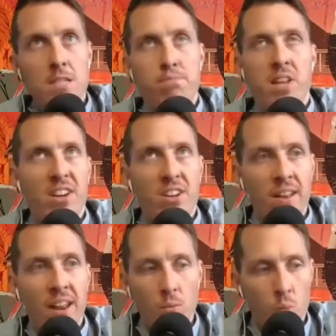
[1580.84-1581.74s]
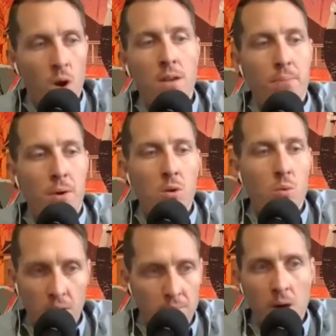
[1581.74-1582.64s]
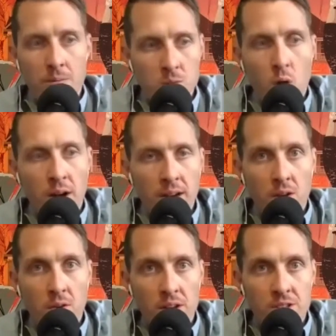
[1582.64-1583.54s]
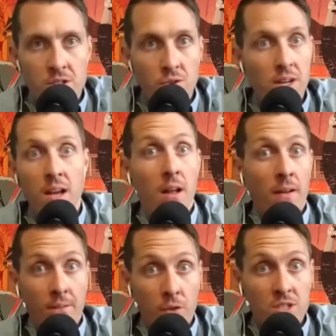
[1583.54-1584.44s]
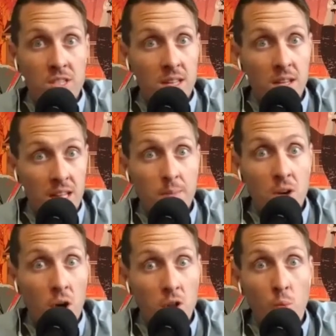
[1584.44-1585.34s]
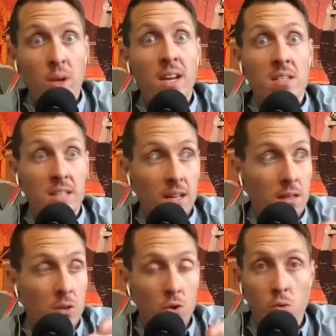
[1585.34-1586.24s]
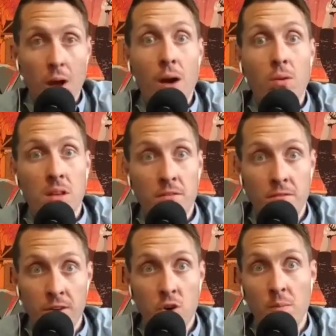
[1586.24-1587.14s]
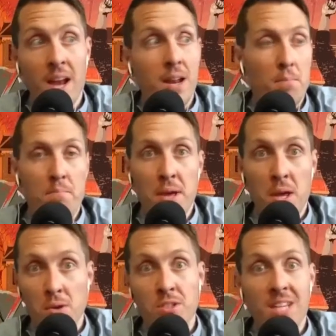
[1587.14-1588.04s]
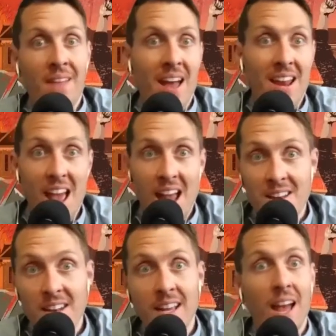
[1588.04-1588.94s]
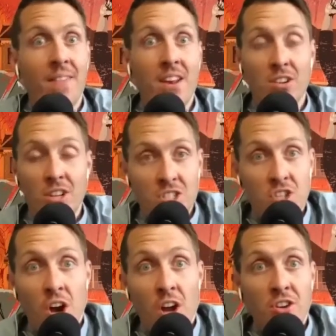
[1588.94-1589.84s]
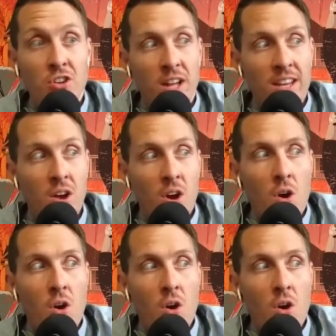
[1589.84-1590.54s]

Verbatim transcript: is played on like one part where the mom's walking across the street versus the theme in Halloween is like throughout the film, and it builds, and that ending, and then it's done, and you're like,